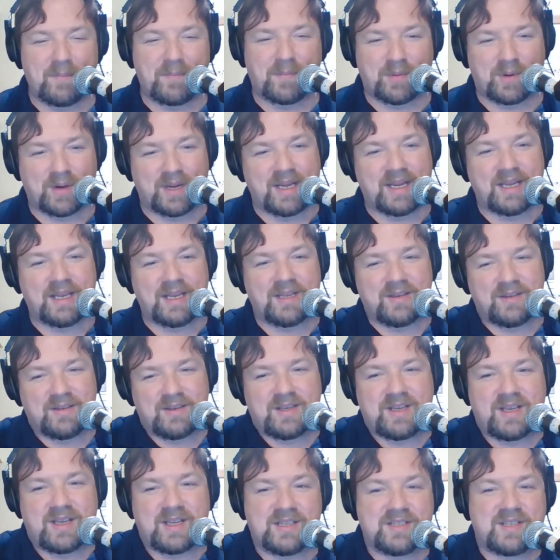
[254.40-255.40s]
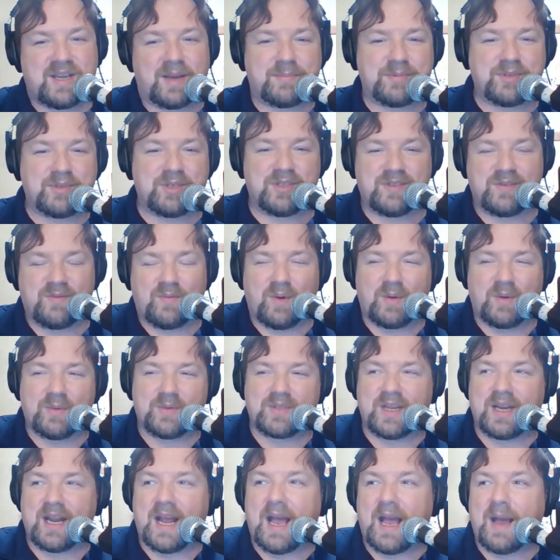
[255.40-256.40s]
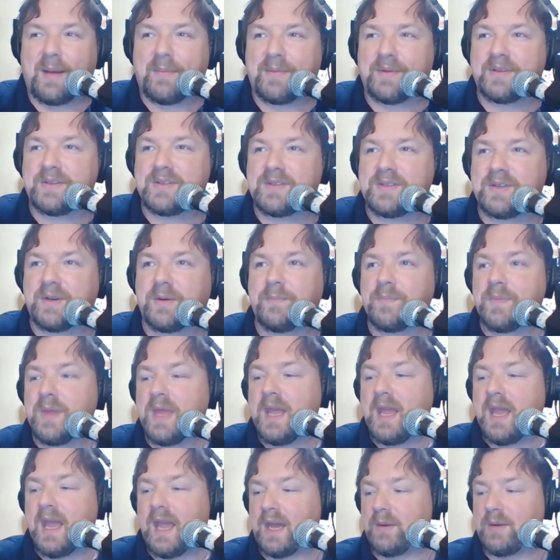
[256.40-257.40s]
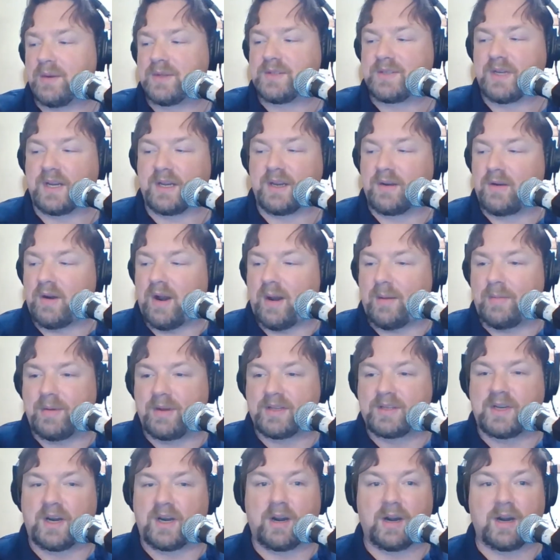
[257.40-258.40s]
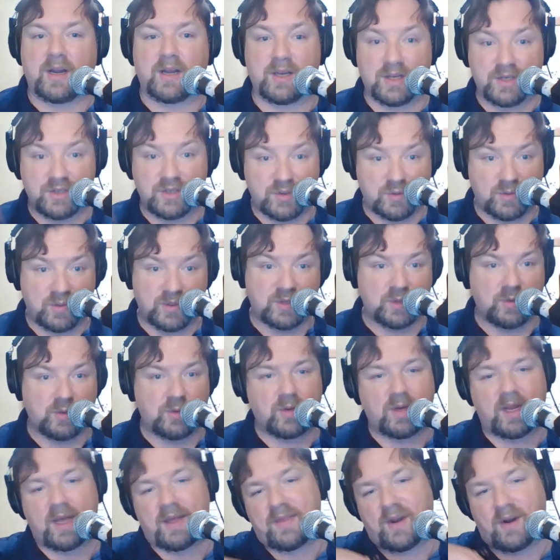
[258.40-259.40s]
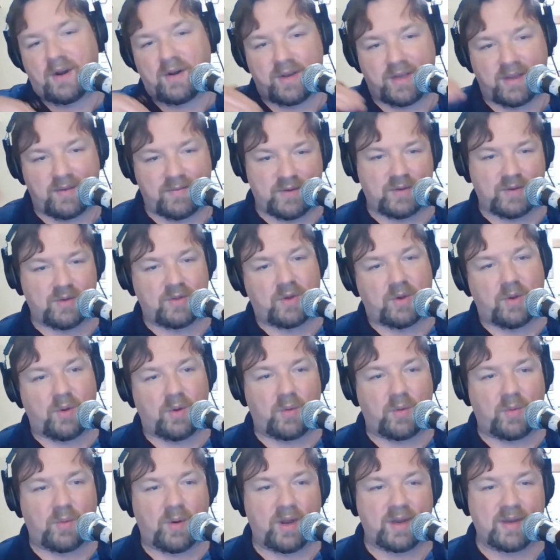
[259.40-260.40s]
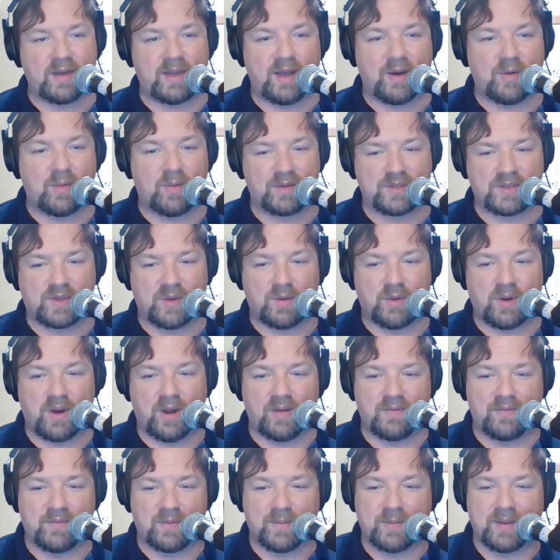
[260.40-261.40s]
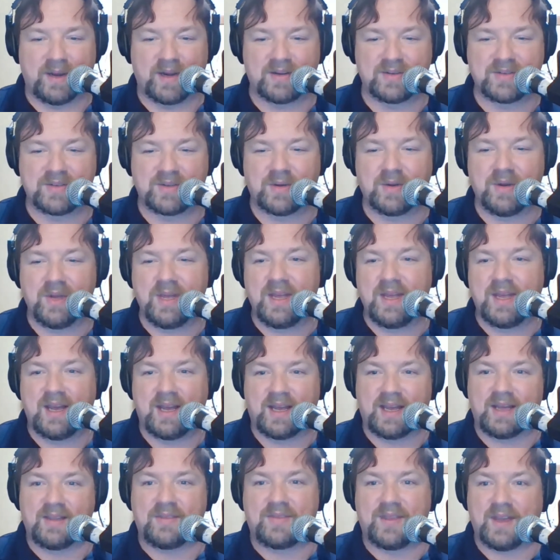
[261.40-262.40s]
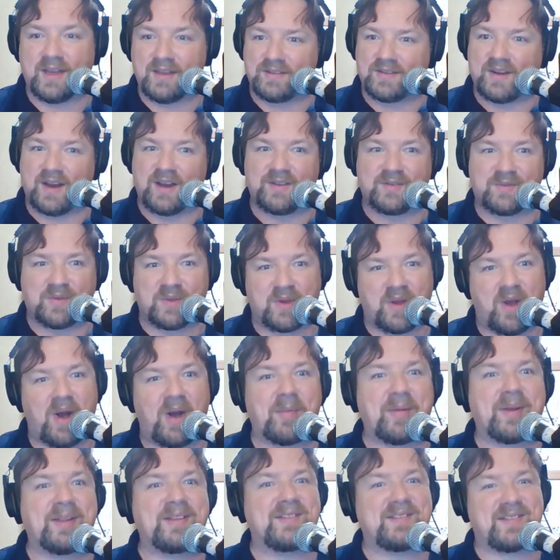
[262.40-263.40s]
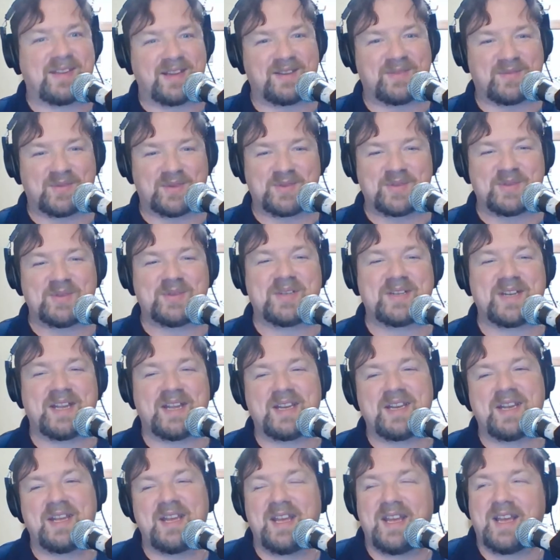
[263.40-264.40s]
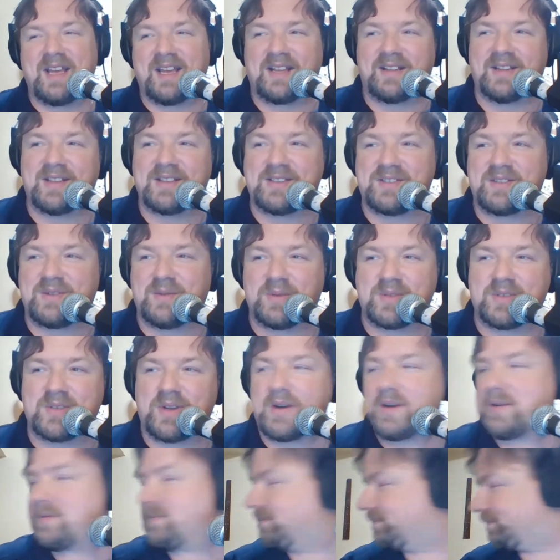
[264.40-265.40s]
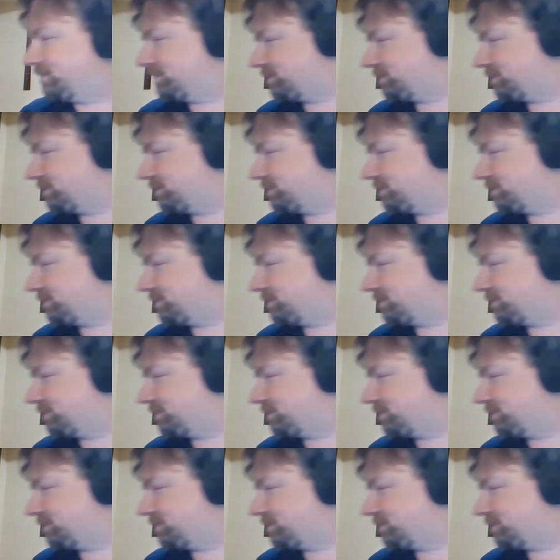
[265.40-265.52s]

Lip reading: preconceptions of what was going to happen. So anyways, I'm going to grab a guitar. I'm going to do a tune, and then I'll give you the whole rundown of what's going on from there. So again, thanks, guys, for the comments. Thanks for tuning in, and let's do a song.